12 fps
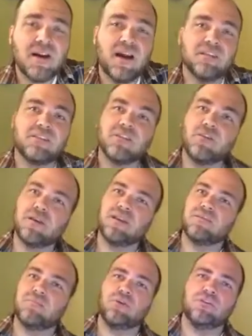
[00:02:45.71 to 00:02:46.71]
And so
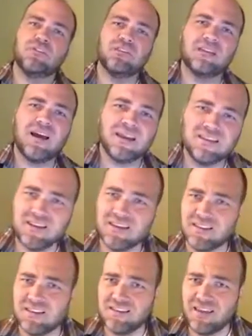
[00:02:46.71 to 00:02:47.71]
it puts this idea
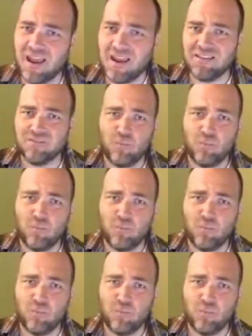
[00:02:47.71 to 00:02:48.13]
that dads